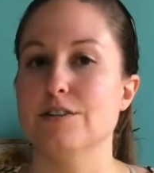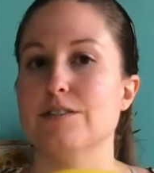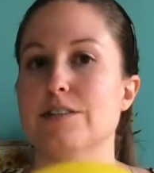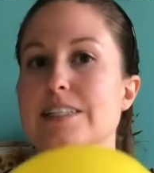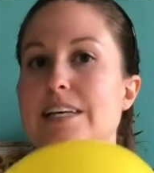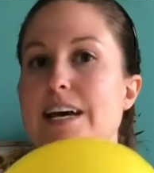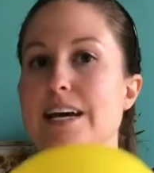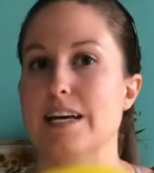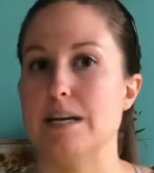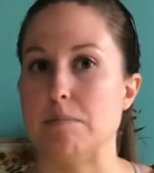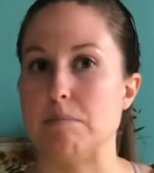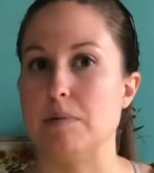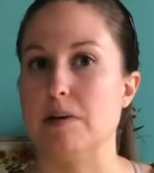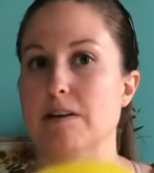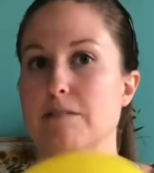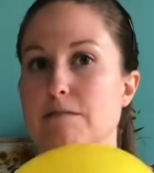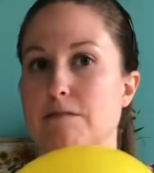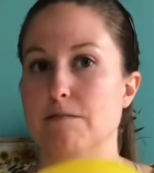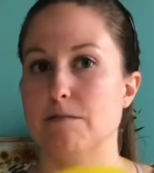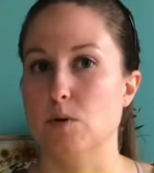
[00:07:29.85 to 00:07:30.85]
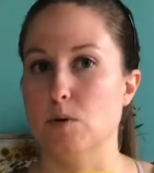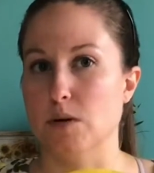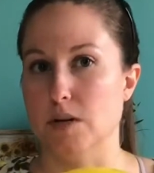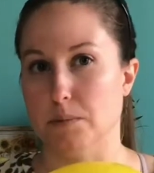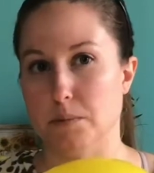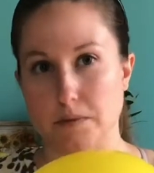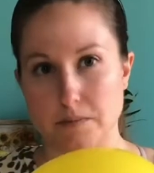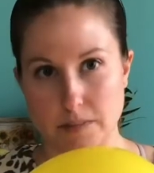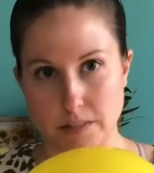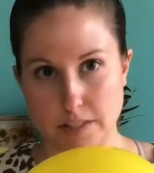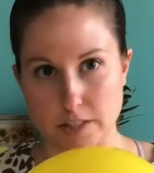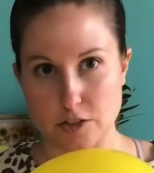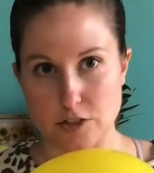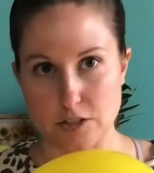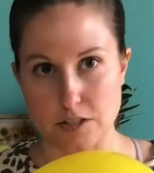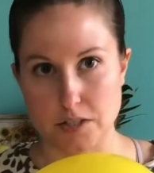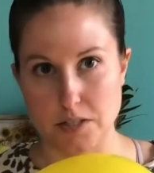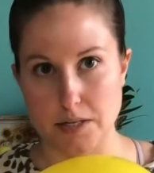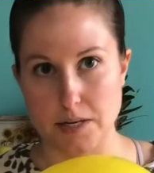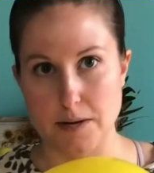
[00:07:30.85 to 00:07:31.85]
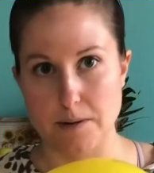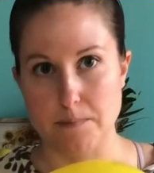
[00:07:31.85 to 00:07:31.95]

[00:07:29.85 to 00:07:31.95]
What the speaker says: type and form of electricity.